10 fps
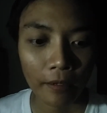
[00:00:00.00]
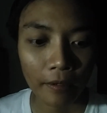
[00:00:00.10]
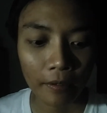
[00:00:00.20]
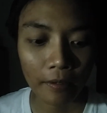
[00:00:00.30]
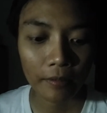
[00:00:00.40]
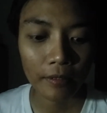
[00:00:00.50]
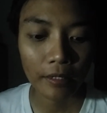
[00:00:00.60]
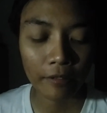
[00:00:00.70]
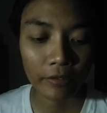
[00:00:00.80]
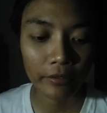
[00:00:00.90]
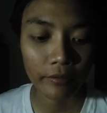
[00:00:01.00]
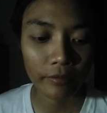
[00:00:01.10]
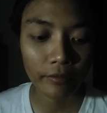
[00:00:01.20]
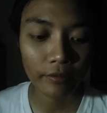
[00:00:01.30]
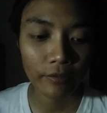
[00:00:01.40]
And
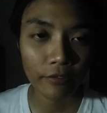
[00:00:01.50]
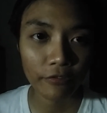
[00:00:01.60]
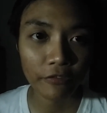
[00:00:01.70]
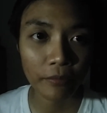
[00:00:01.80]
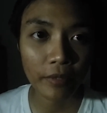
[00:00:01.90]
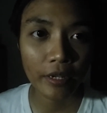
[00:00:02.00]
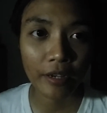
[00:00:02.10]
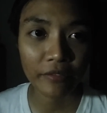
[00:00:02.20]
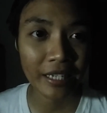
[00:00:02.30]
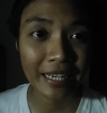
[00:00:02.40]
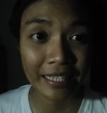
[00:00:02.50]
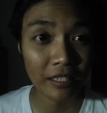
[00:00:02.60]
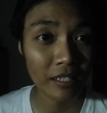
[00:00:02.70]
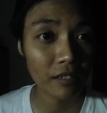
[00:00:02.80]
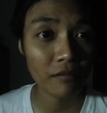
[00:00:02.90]
even for me, every day
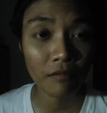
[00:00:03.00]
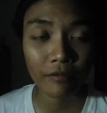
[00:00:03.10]
it's